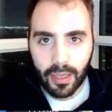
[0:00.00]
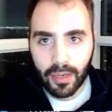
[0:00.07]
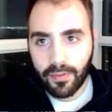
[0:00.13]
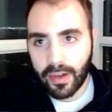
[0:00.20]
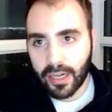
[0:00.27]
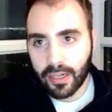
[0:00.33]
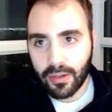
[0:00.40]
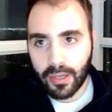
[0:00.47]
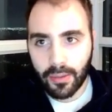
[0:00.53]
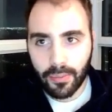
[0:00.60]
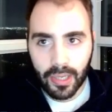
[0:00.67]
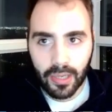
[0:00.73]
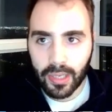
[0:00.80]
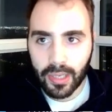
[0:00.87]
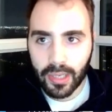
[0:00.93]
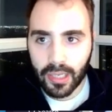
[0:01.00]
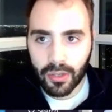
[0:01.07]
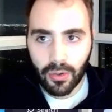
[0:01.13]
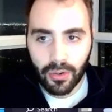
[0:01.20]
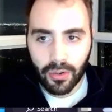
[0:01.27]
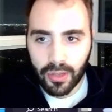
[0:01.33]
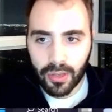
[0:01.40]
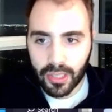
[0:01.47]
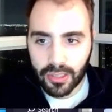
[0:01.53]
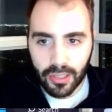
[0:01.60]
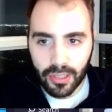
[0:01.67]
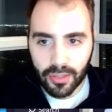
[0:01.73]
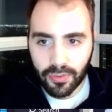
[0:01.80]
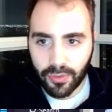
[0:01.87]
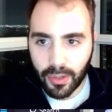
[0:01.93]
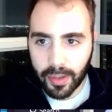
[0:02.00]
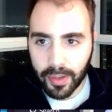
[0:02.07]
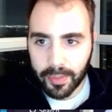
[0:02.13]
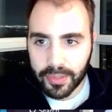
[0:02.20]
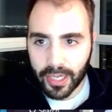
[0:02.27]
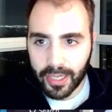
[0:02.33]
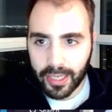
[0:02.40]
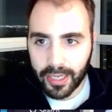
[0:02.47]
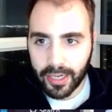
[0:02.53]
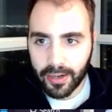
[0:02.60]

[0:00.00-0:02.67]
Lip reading: in fact, yeah, we can go to this free website